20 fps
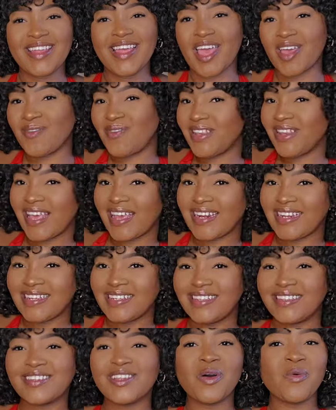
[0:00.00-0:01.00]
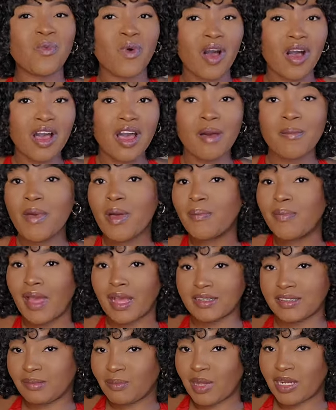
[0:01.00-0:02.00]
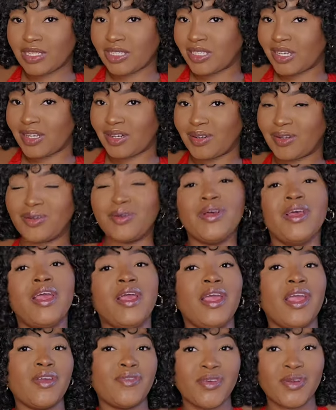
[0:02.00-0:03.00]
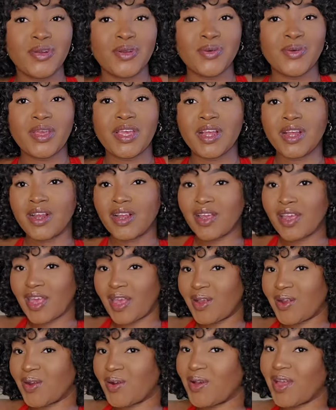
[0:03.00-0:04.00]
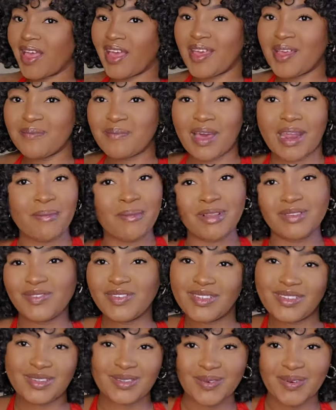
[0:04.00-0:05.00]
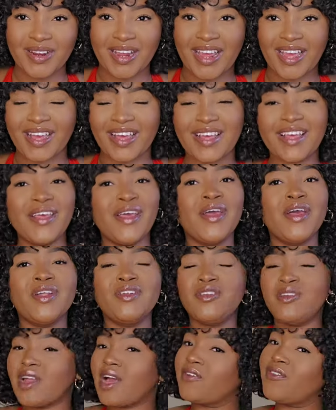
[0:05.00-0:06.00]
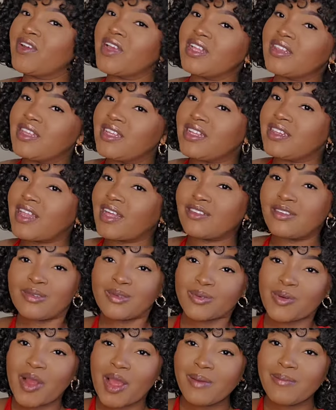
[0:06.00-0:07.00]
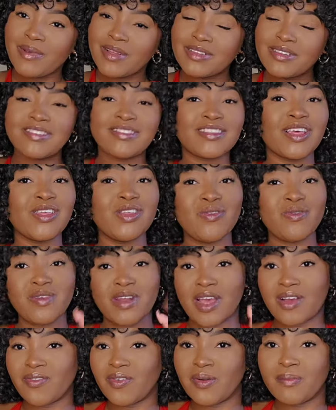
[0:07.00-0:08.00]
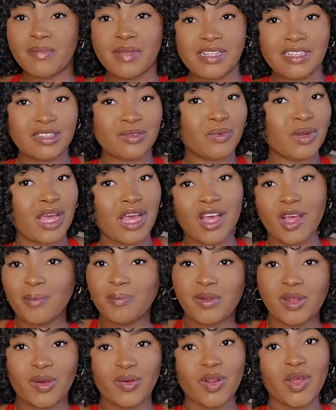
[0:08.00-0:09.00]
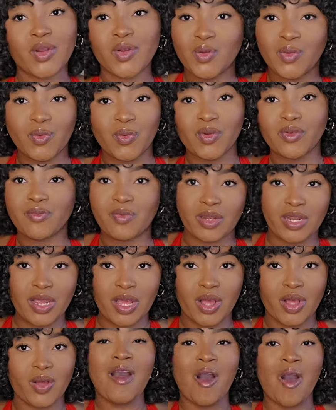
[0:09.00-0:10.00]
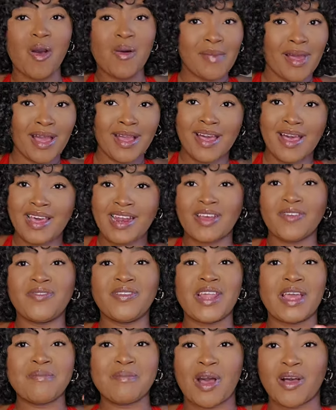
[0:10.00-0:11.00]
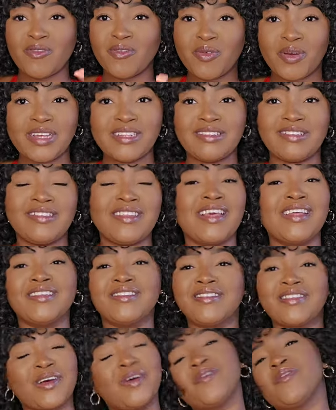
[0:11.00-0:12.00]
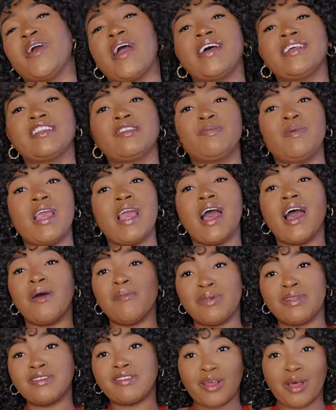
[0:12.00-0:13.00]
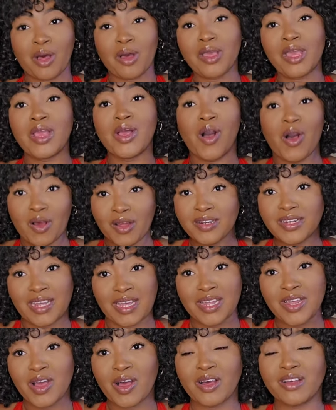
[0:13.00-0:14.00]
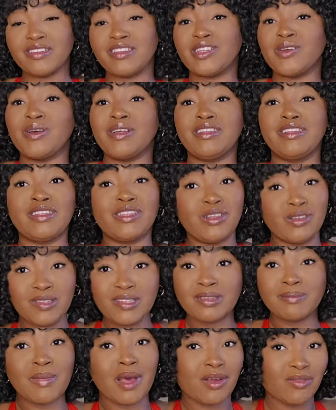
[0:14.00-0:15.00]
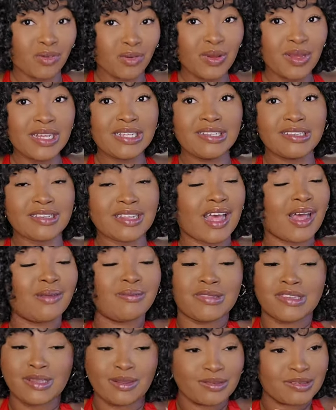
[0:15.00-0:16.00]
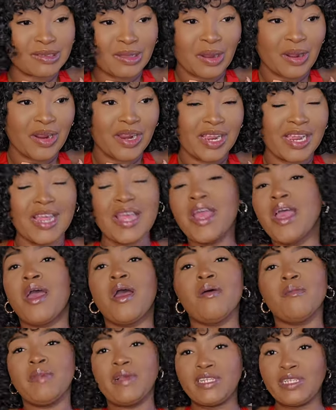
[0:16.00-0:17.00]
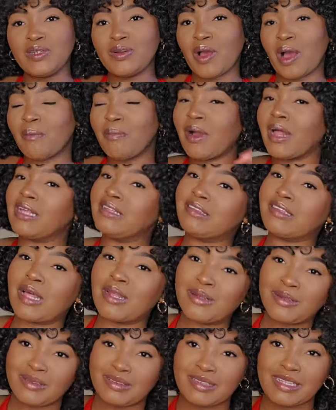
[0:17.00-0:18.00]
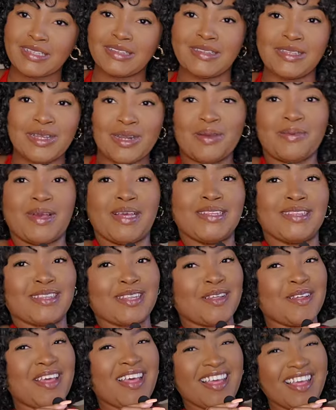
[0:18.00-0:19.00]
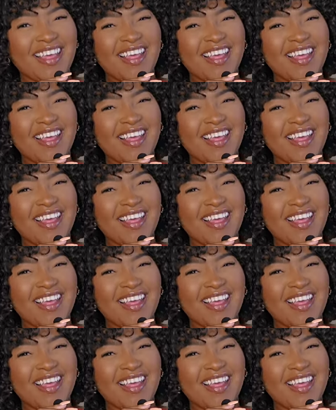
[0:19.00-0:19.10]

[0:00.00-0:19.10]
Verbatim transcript: Hey V ladies, welcome back to my channel. If you're new here, hey girl, hey, my name is Victoria. Do not forget to hit that subscribe button so you never miss when I upload a new video. Oh my God, I feel like my voice is getting so raspy. I have been talking all day, y'all, so excuse my voice. I'm so sorry. But you know, I probably sound a little sexy anyway, so.